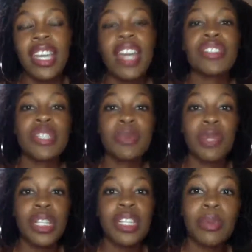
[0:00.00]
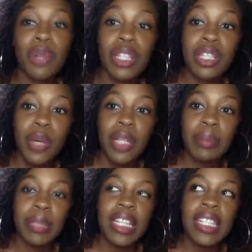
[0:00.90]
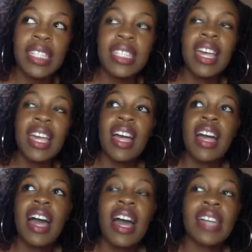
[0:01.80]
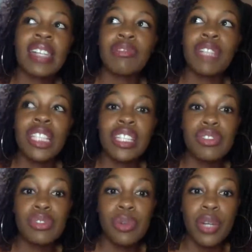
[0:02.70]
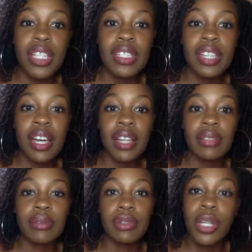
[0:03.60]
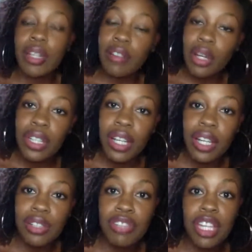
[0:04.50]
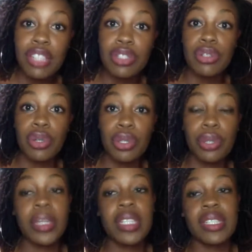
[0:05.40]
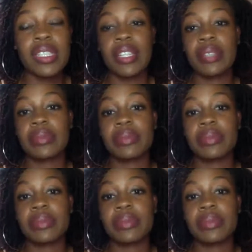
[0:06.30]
just putting them all in one place. And I really enjoyed going around the country and documenting